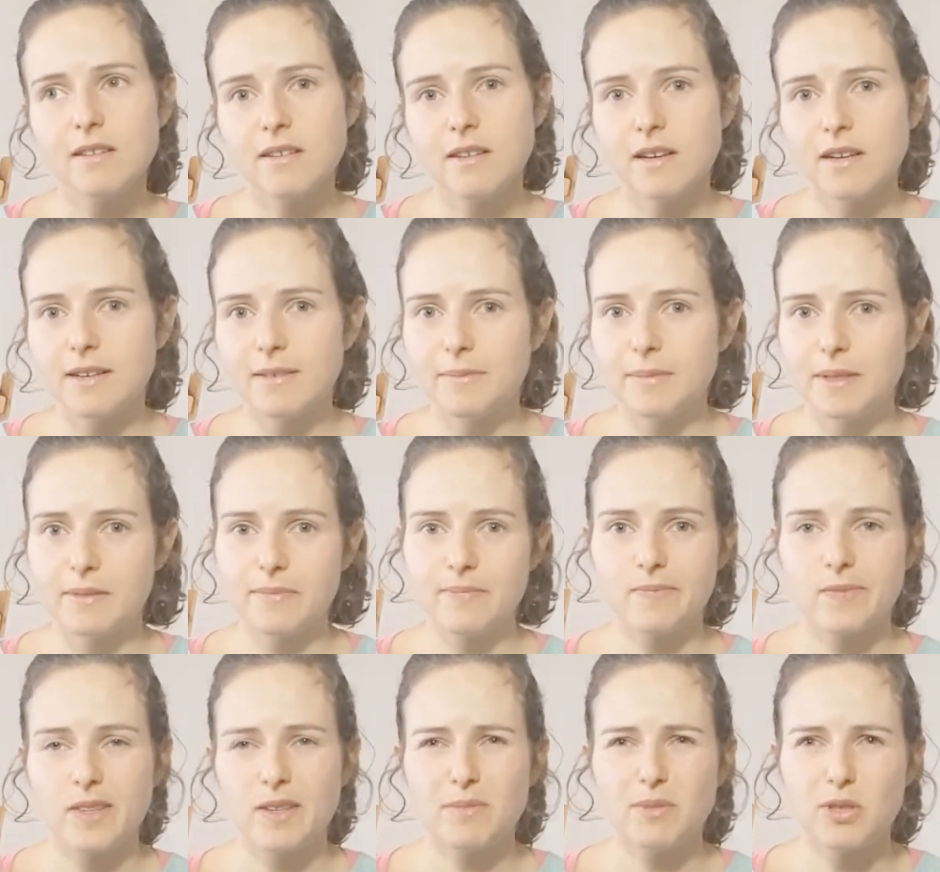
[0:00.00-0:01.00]
I'm
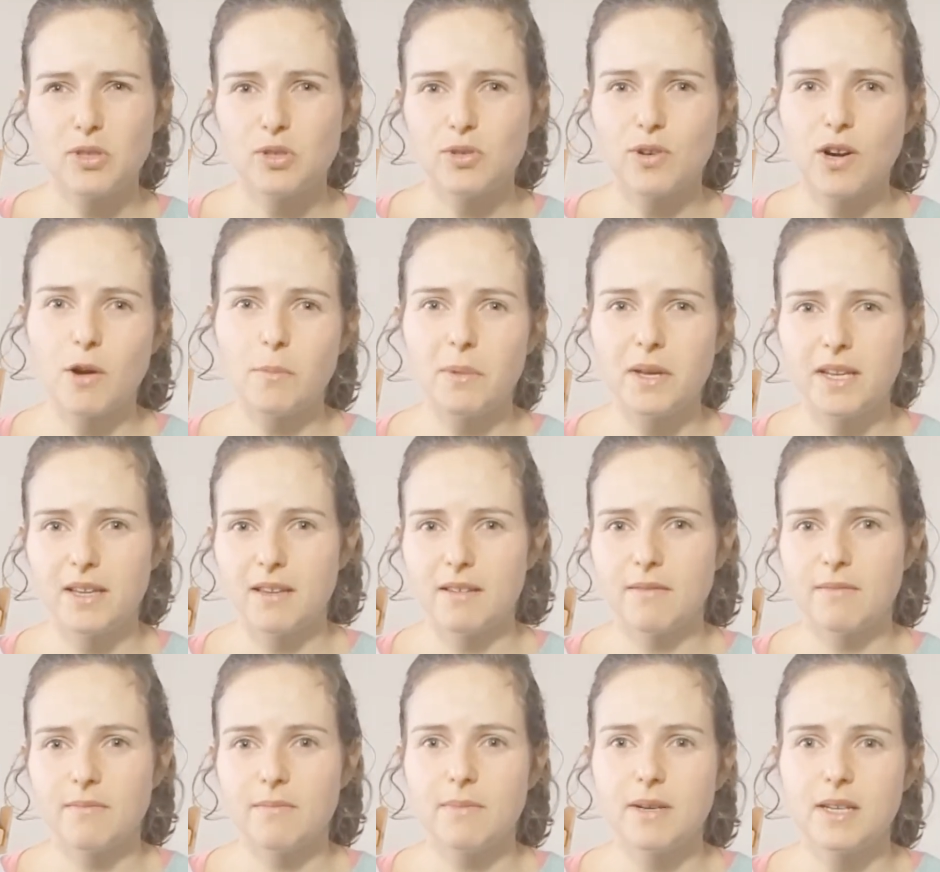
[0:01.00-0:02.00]
not sure how many
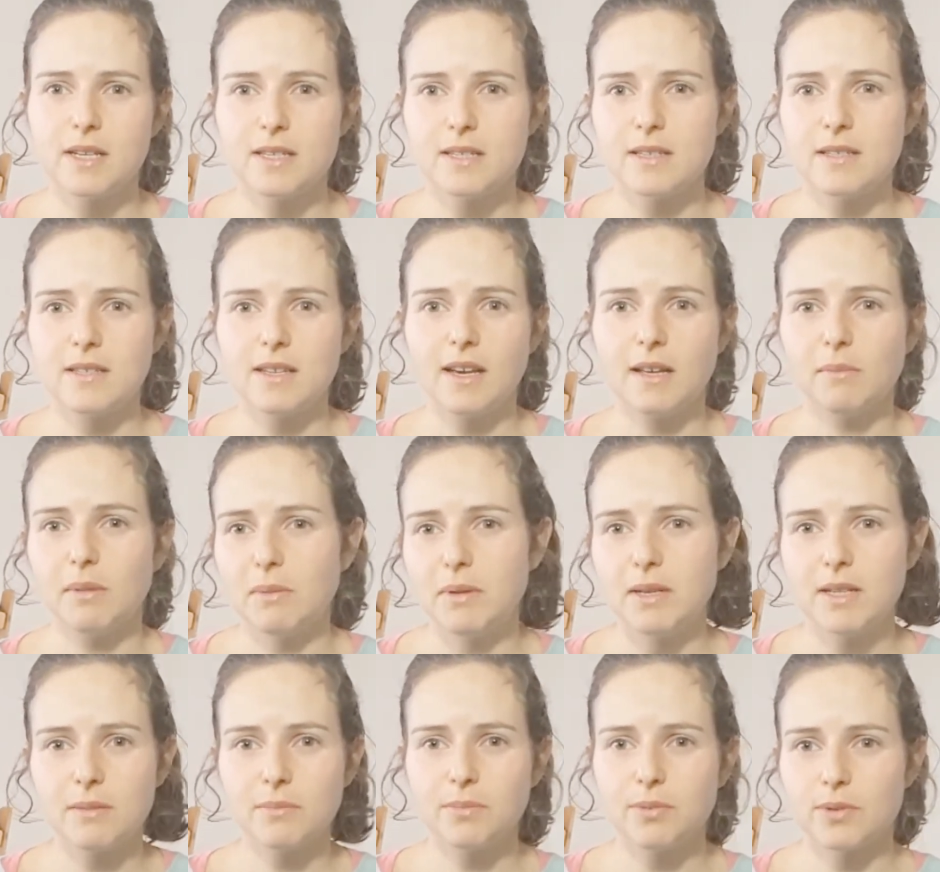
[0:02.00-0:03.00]
minutes at the end, maybe
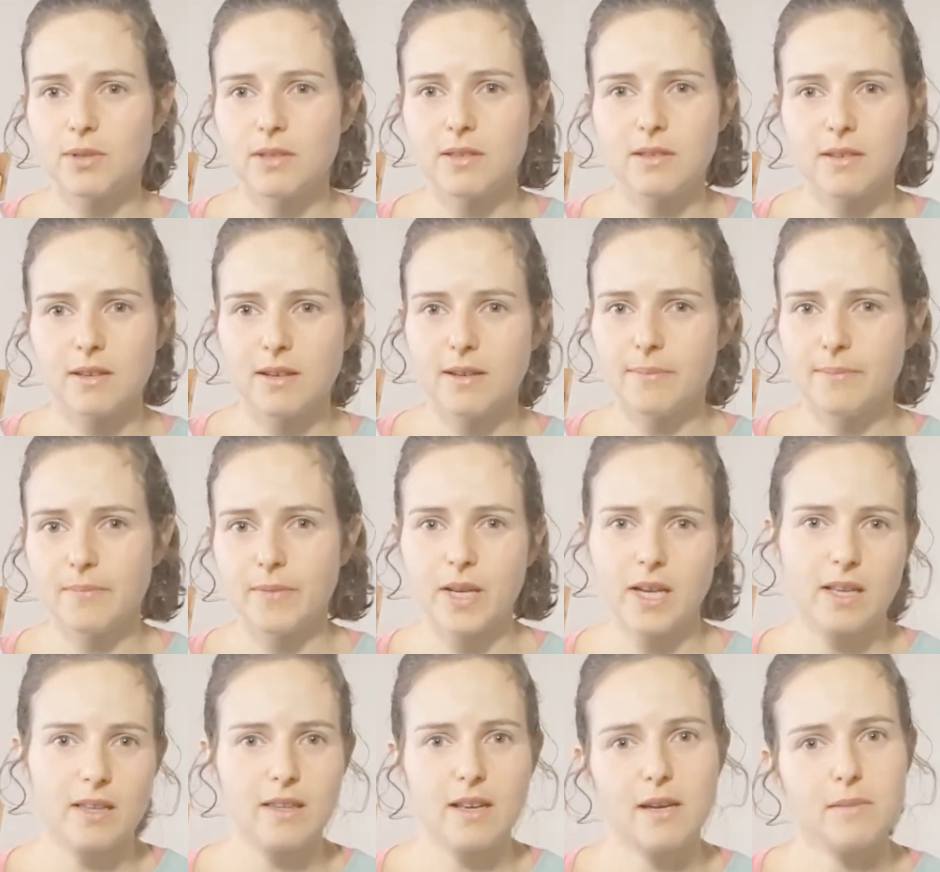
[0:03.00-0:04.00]
I'll put like a
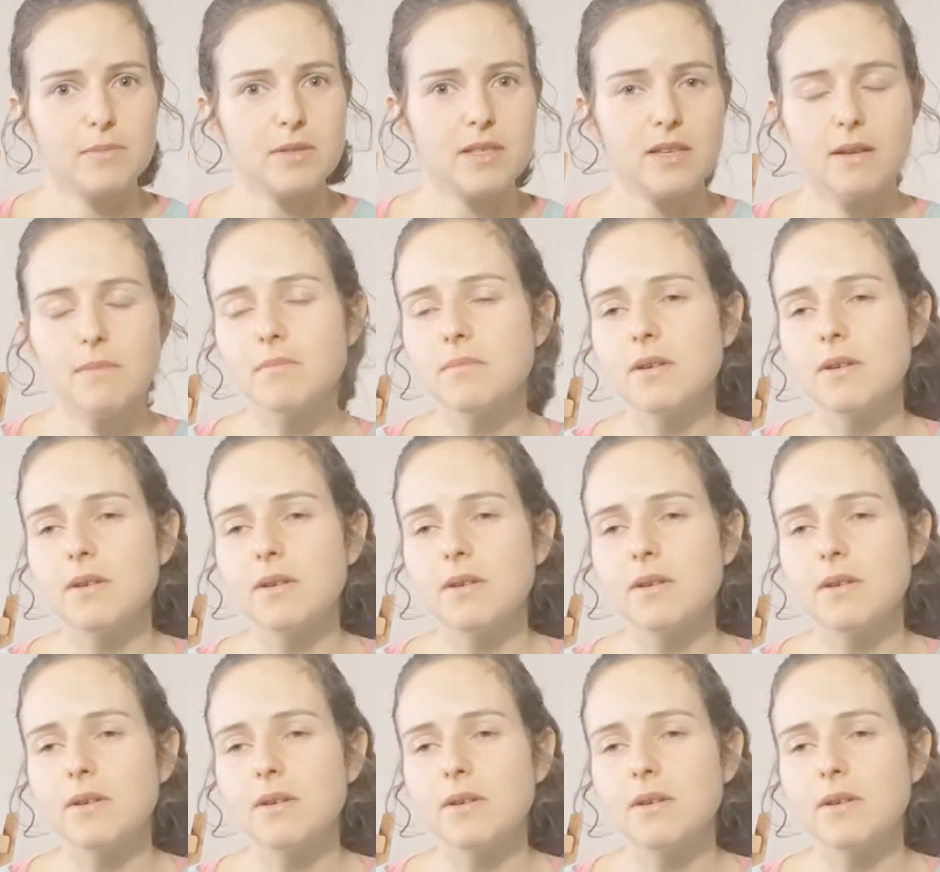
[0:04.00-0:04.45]
timestamp.